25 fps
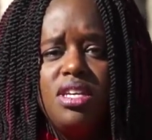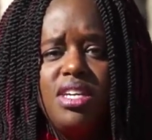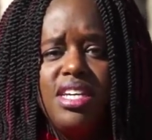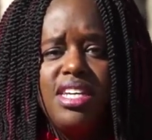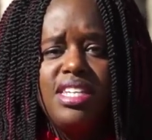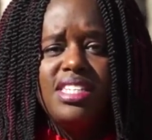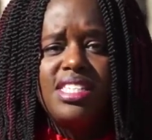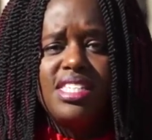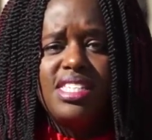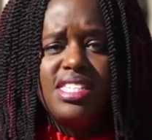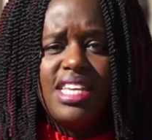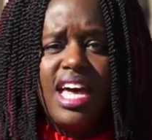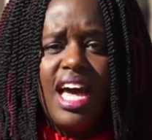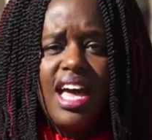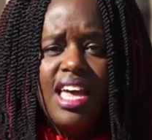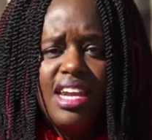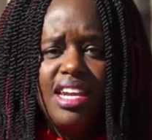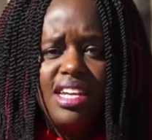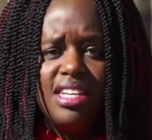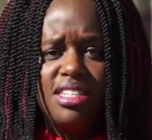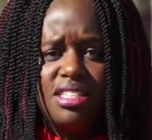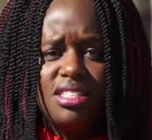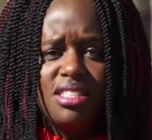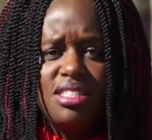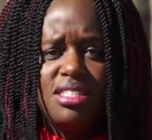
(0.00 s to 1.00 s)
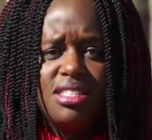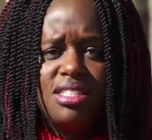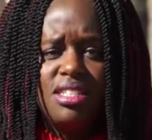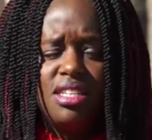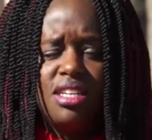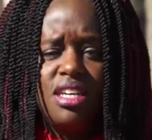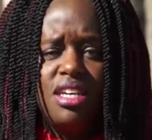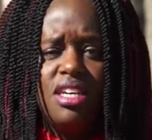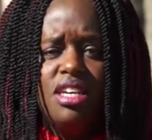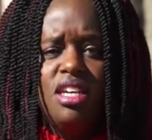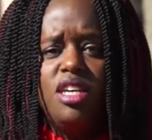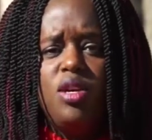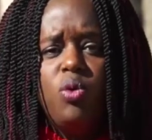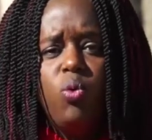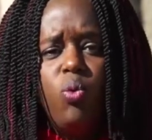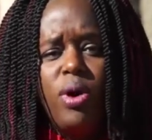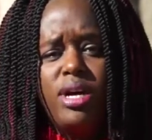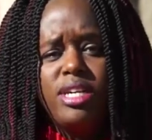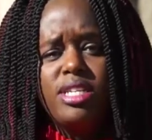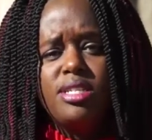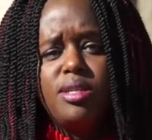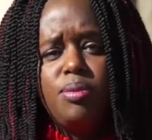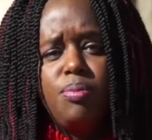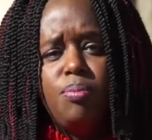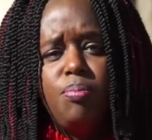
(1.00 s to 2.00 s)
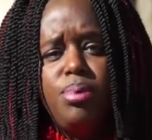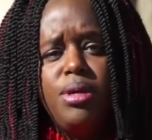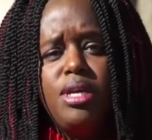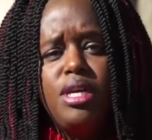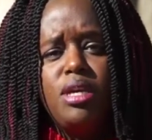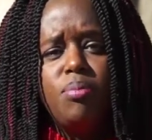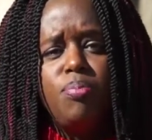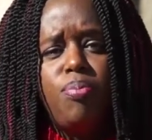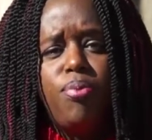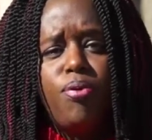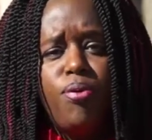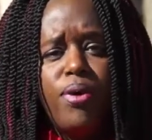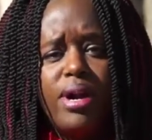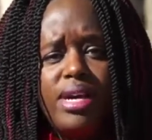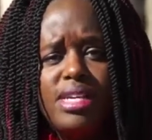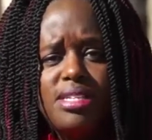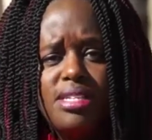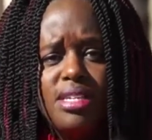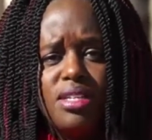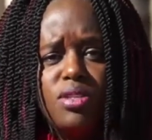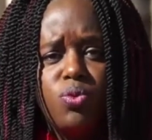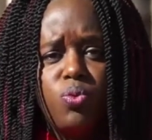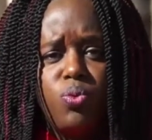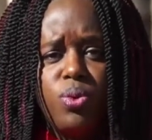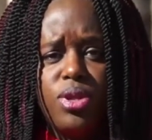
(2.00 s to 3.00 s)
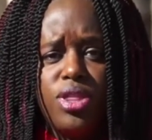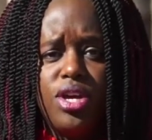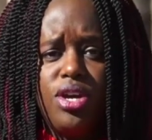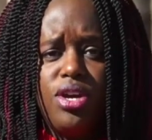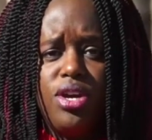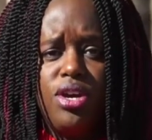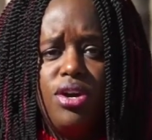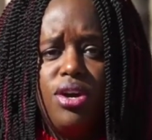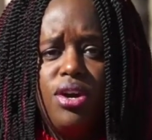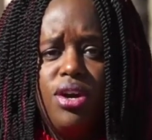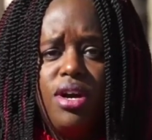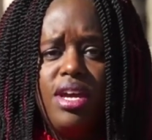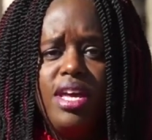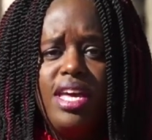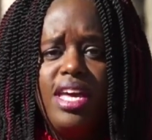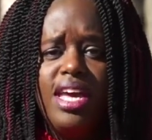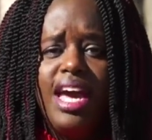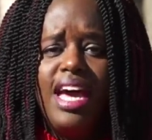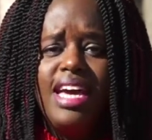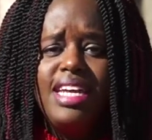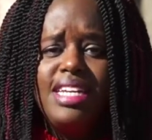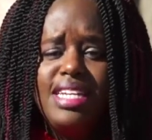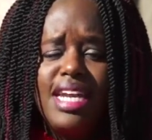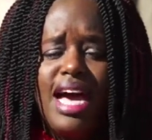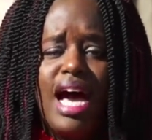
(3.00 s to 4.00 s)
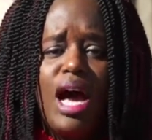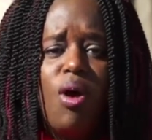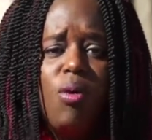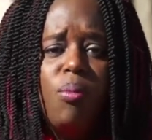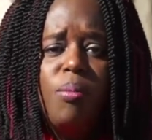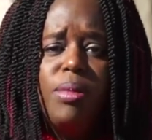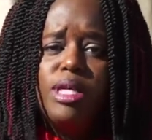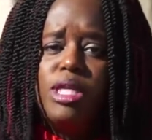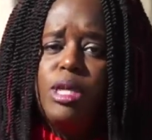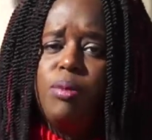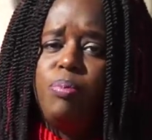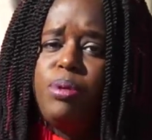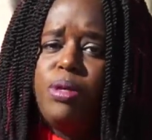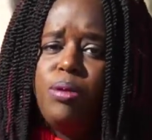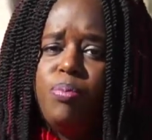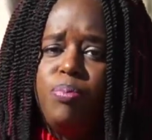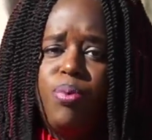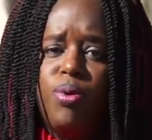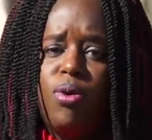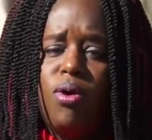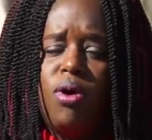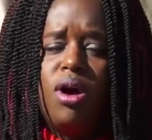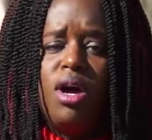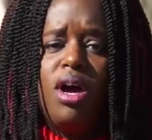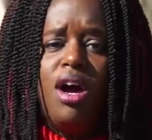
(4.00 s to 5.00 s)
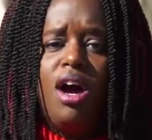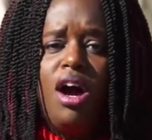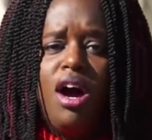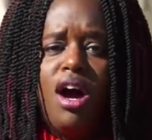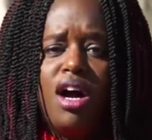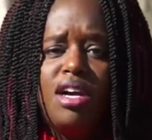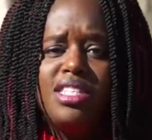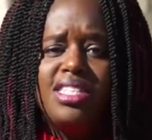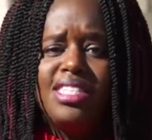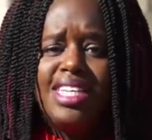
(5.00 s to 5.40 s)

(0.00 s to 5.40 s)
in silence. He was being present with her. And now many people are